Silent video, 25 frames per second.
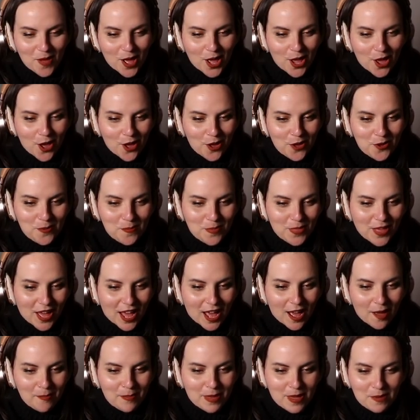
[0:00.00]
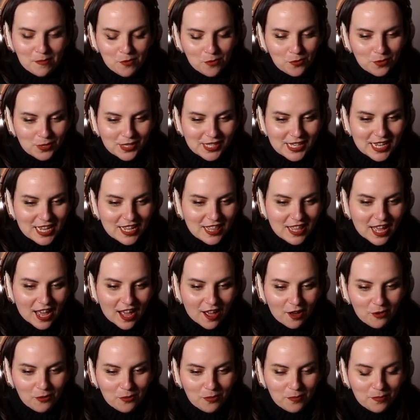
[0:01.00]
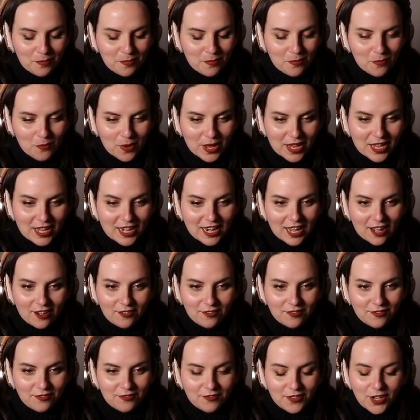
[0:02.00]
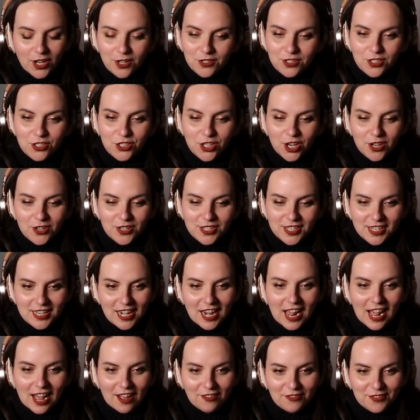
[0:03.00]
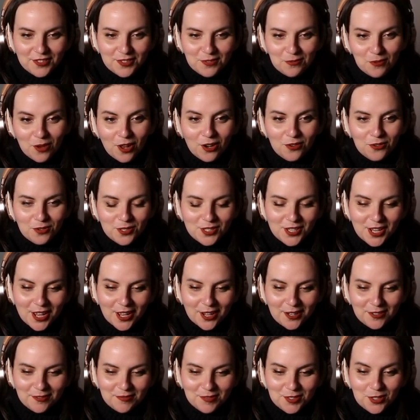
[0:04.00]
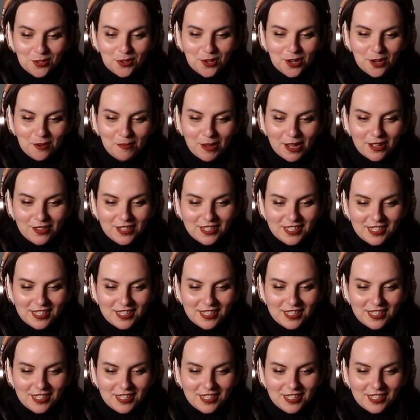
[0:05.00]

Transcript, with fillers: I hope that people will see that we can have loads of jokes and laughs while also talking about the